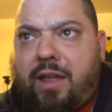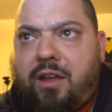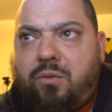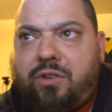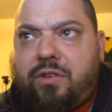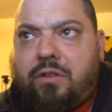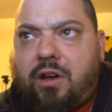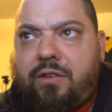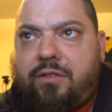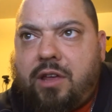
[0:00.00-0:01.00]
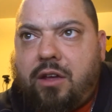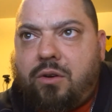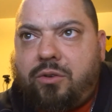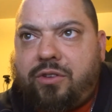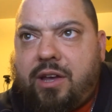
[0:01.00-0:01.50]
think Wichita State
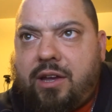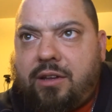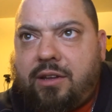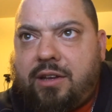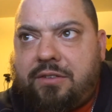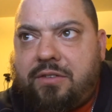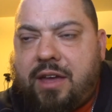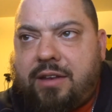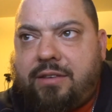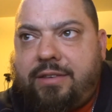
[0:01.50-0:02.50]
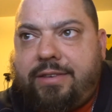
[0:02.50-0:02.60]
goes ahead and gets that